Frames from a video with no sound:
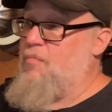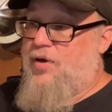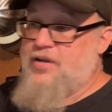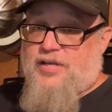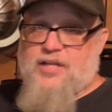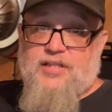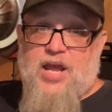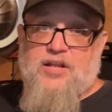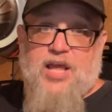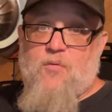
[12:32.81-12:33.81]
but
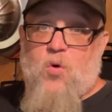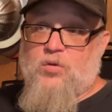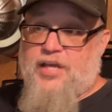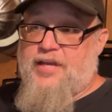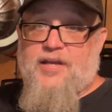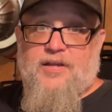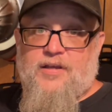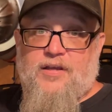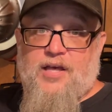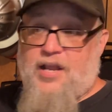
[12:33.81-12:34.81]
they won't leak,
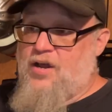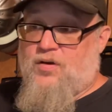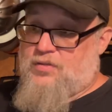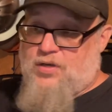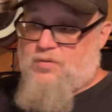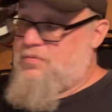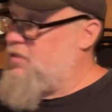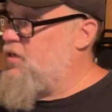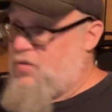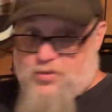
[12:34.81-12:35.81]
and they'll
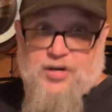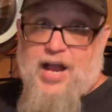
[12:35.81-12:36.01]
you know, they're